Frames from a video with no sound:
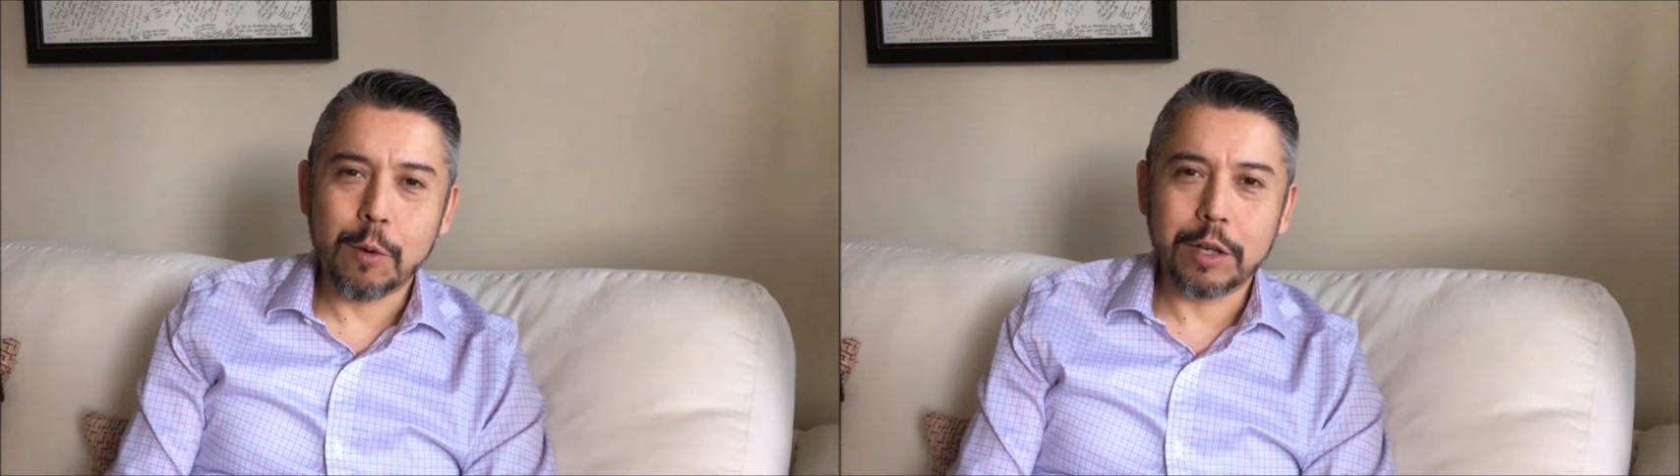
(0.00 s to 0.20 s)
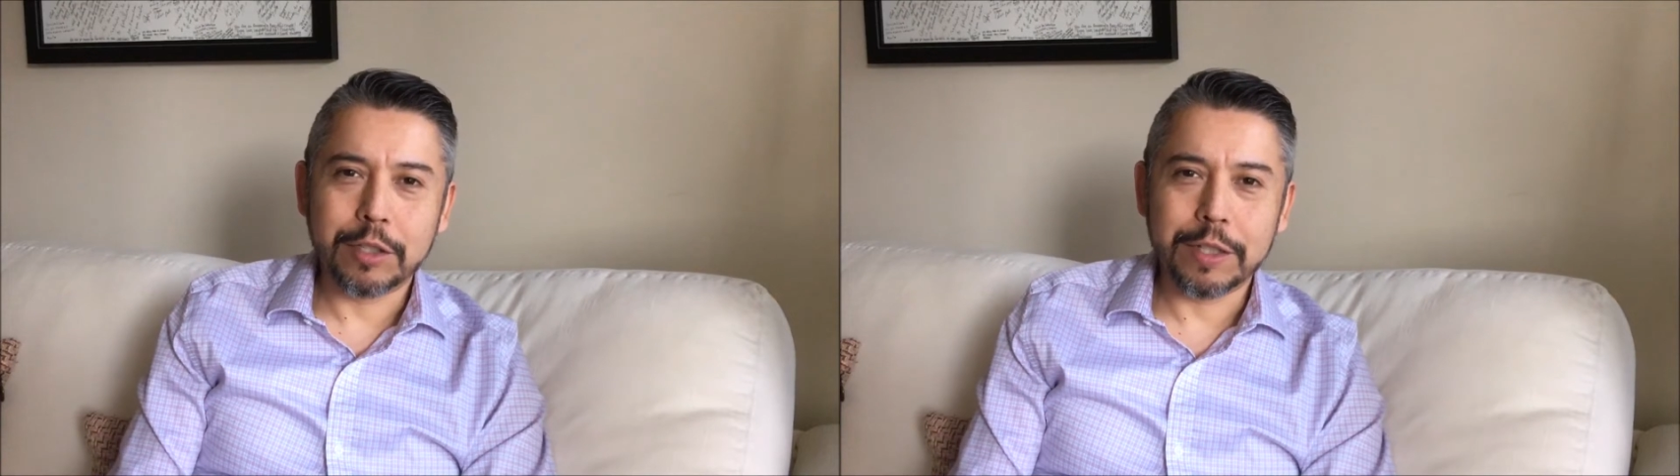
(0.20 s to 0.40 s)

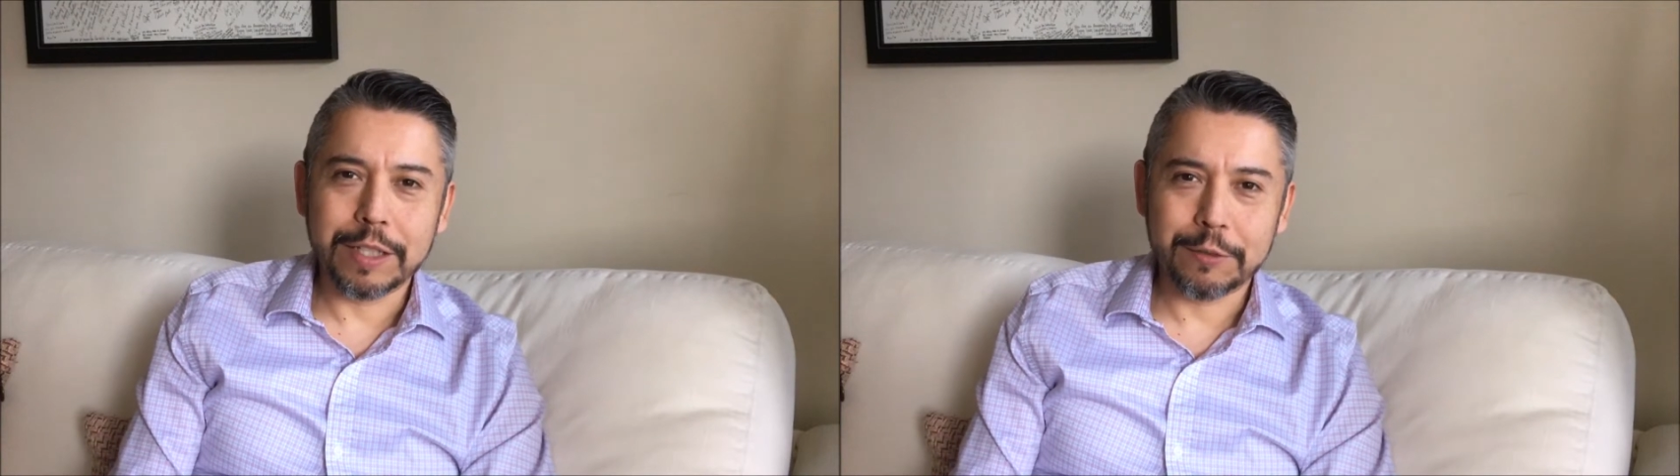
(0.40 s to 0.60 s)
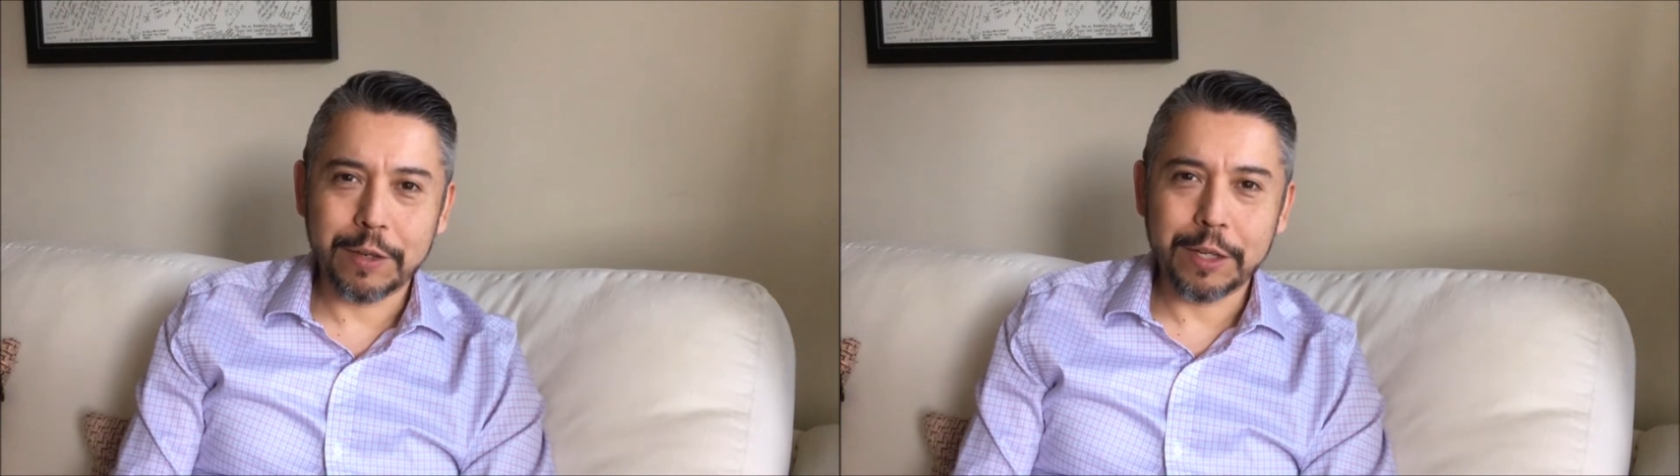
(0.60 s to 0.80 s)
watching
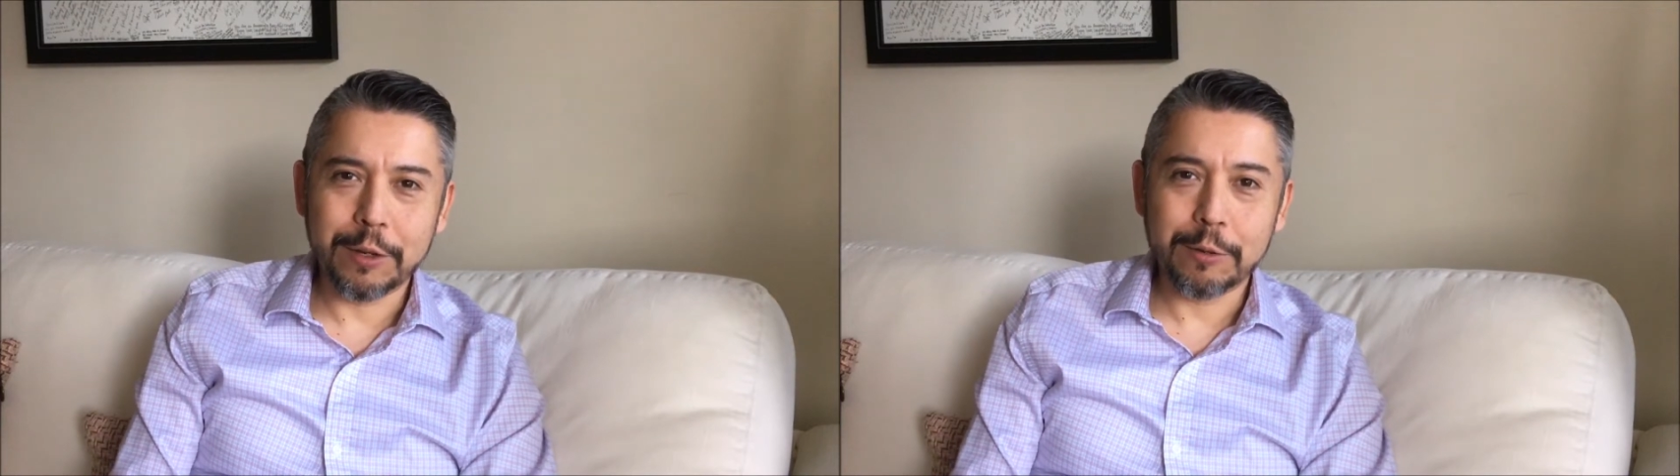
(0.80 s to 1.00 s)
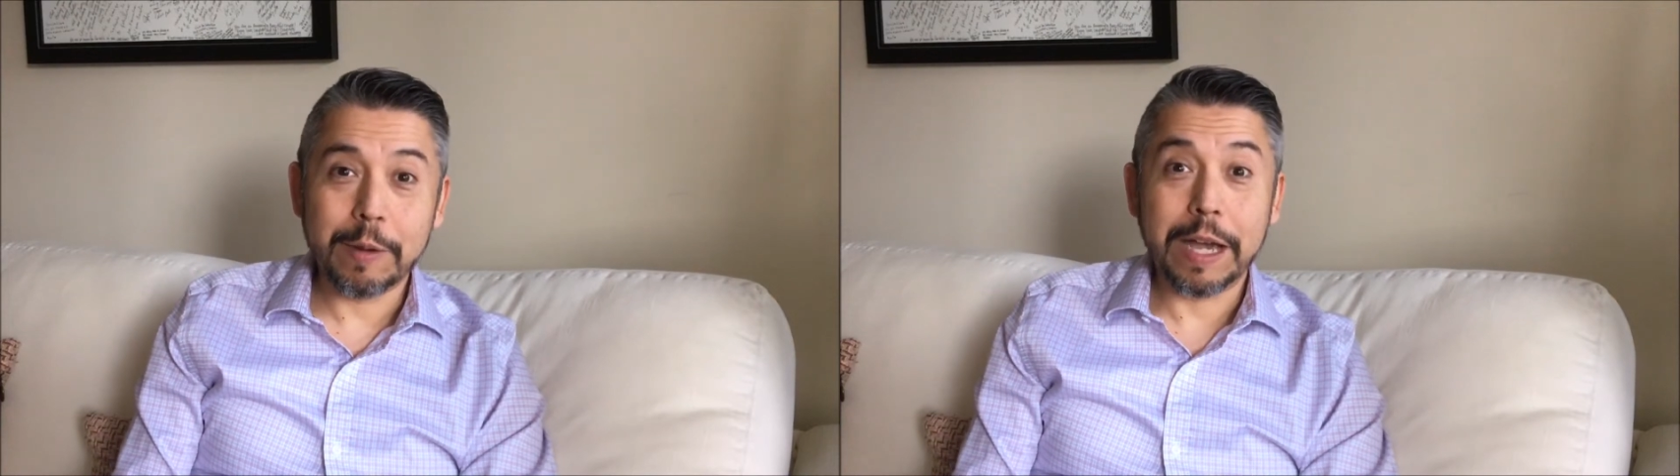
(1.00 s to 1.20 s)
this
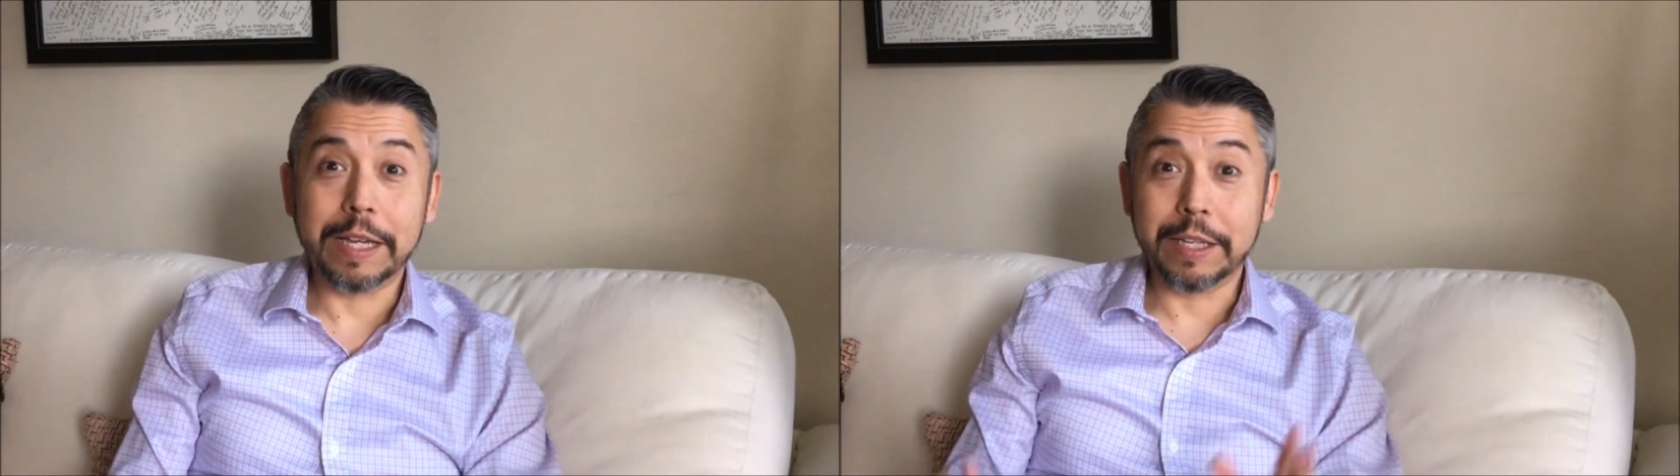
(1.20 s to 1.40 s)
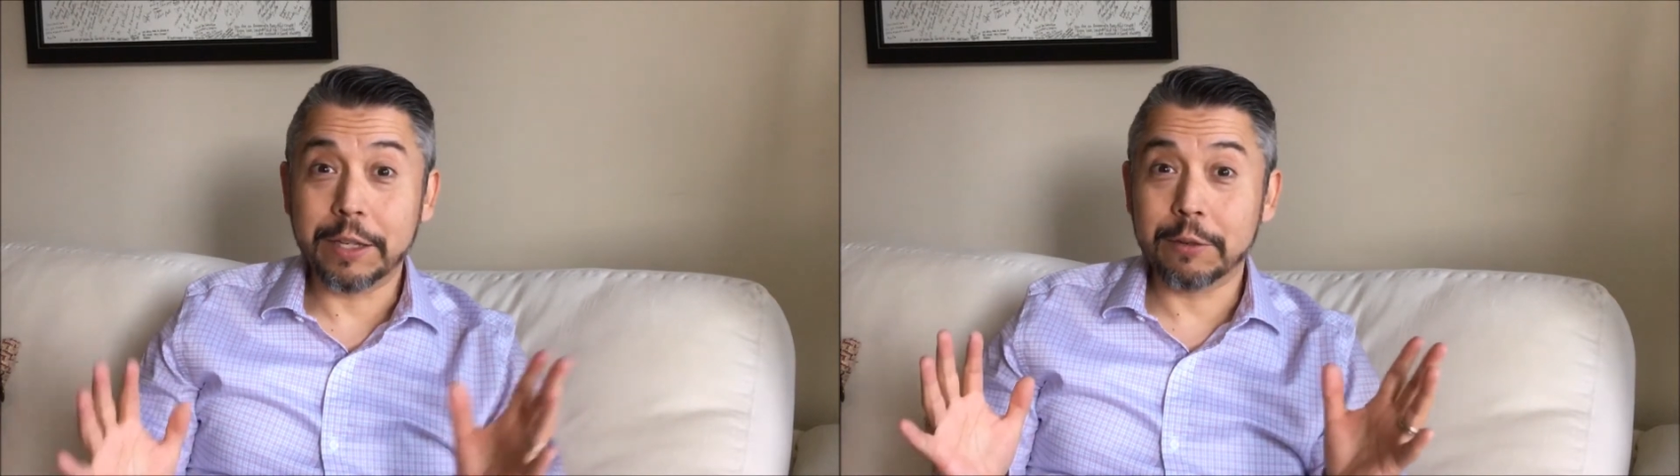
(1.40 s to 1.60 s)
video, I
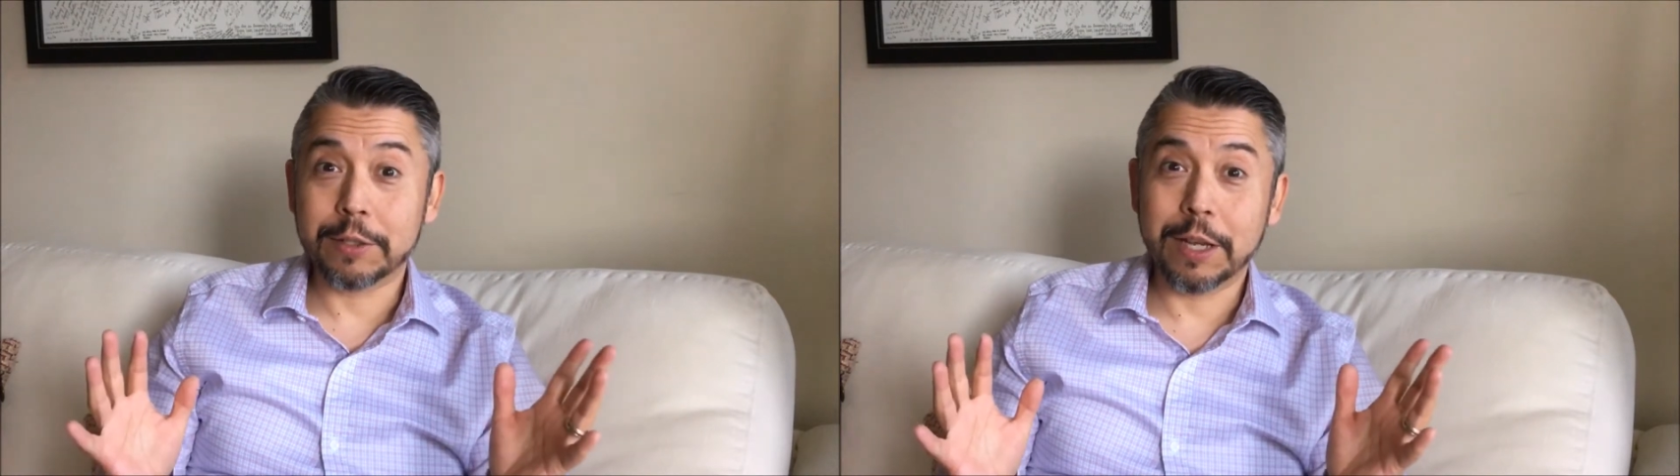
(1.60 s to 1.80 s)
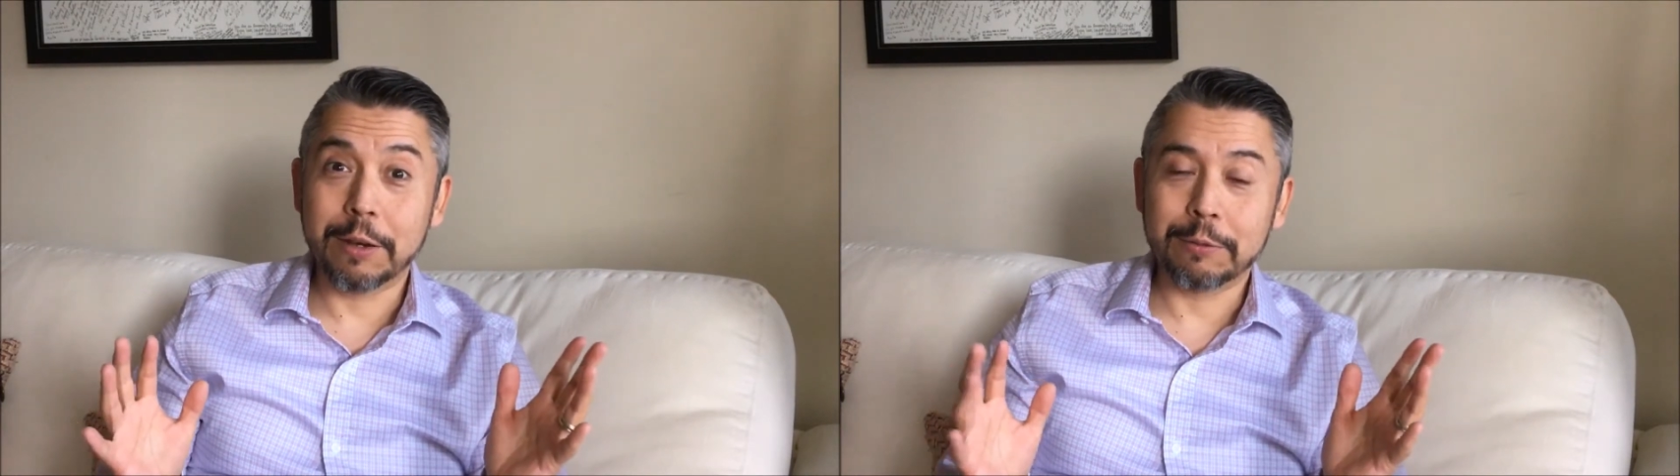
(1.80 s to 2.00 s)
Hear
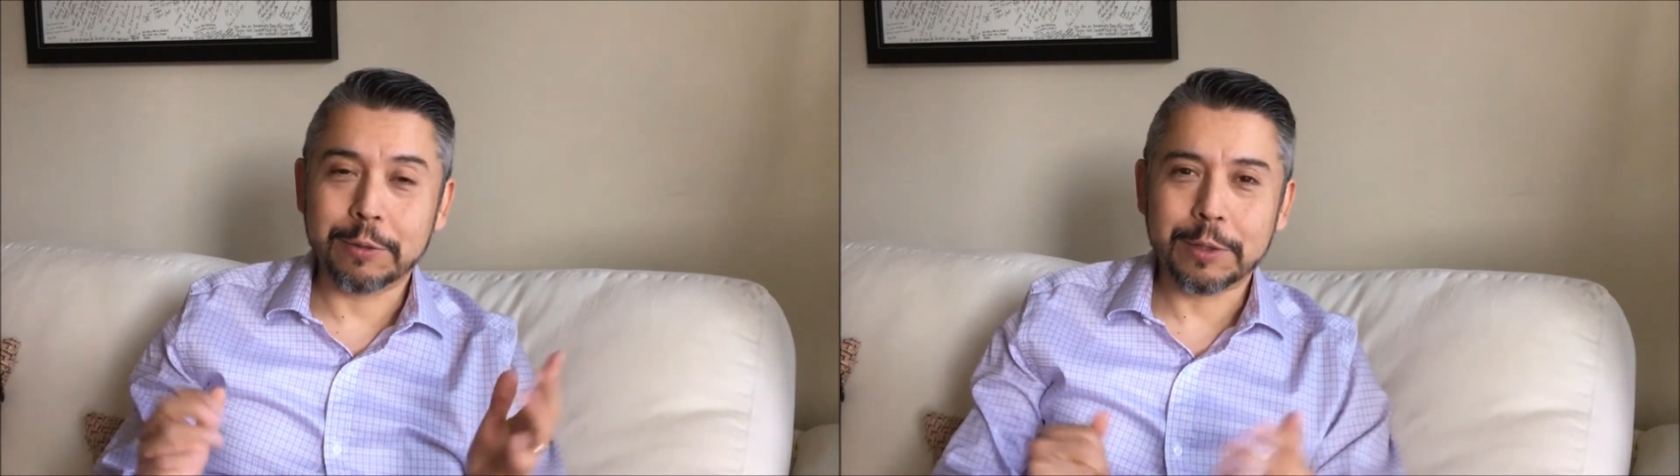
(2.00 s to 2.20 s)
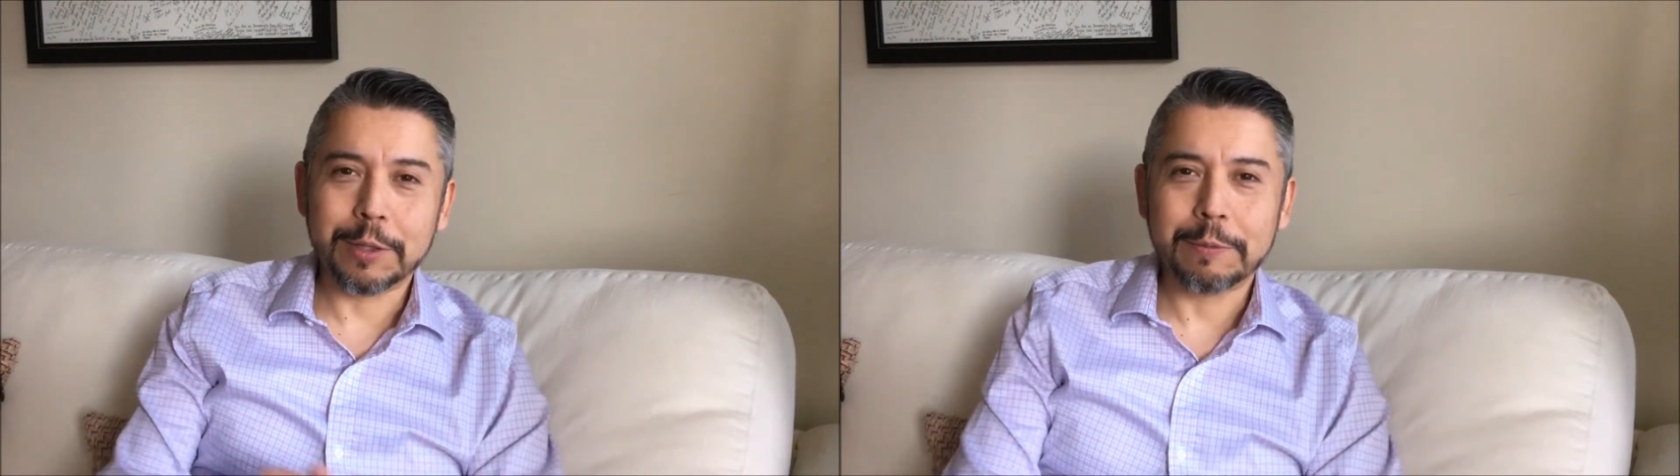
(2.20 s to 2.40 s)

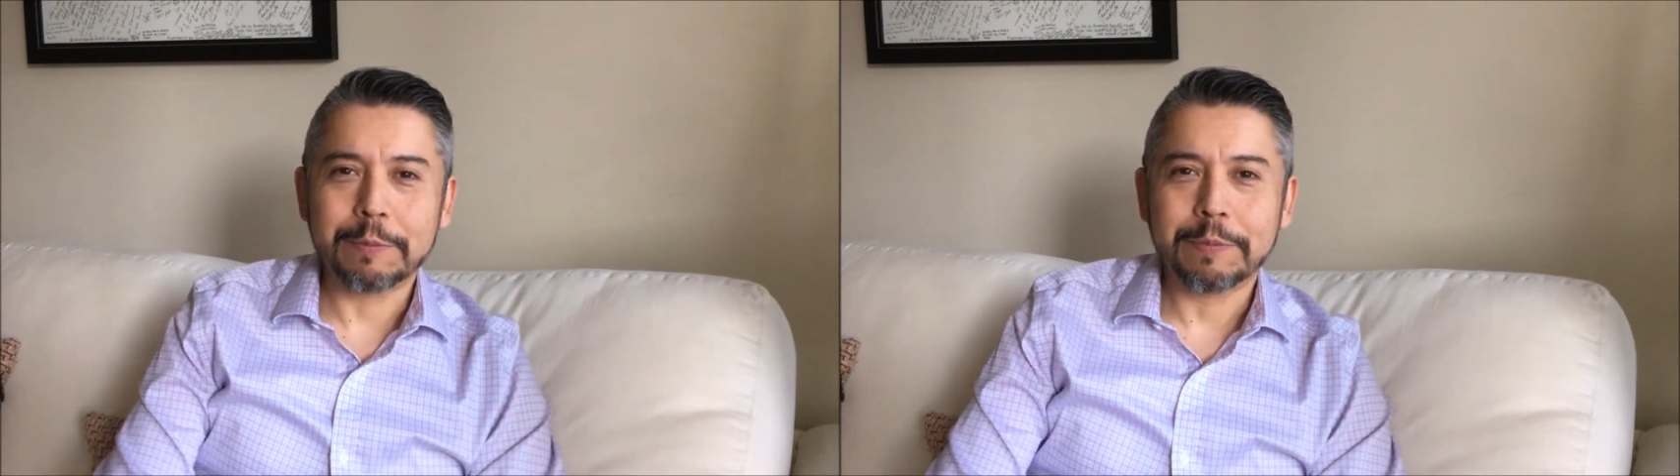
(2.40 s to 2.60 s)
Sounds.